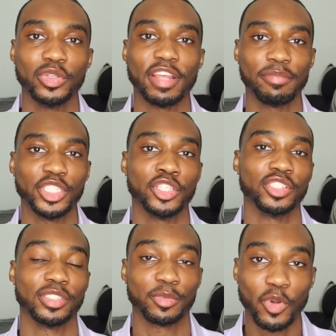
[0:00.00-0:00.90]
Definitely be sure
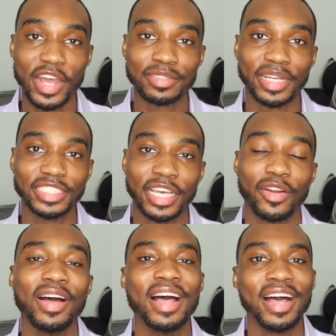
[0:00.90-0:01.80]
to subscribe to my
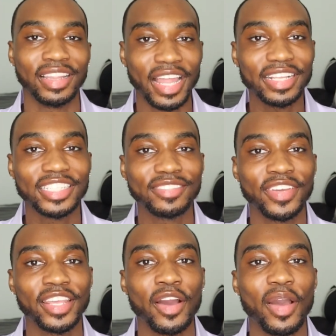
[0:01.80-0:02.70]
channel, like this
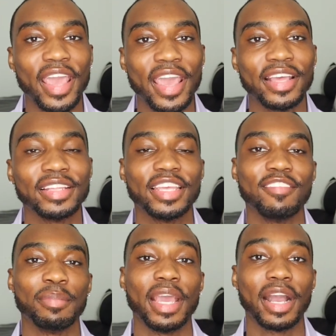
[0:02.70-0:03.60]
video, and
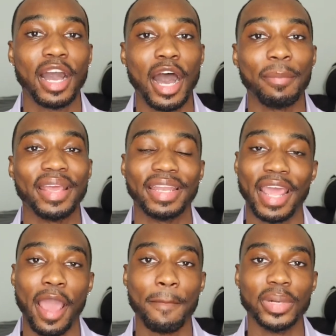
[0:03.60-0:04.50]
give me a comment
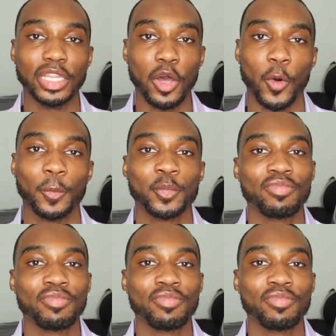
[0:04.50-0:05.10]
down below.